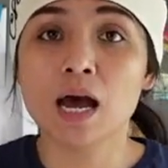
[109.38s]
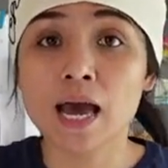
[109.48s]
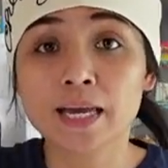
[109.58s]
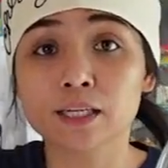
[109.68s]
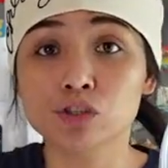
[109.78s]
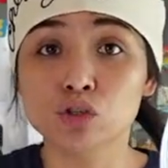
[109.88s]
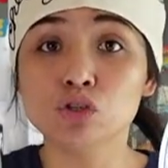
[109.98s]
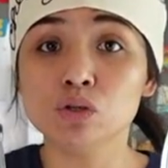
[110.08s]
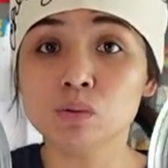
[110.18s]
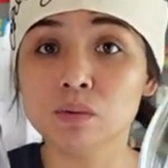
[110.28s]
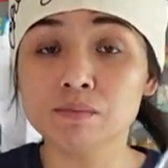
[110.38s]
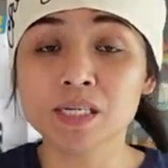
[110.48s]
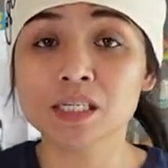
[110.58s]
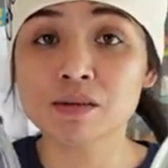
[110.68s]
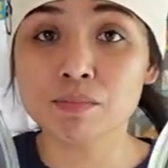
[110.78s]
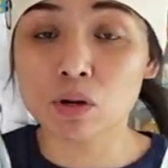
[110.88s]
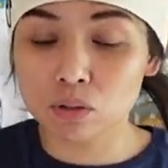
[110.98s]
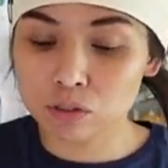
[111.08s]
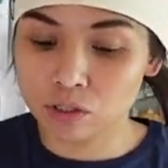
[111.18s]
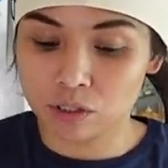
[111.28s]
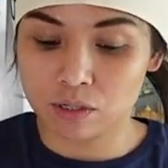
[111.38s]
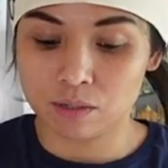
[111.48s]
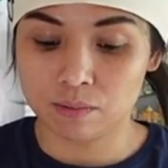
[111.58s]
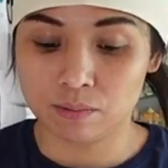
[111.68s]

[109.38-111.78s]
I got two mixing bowls,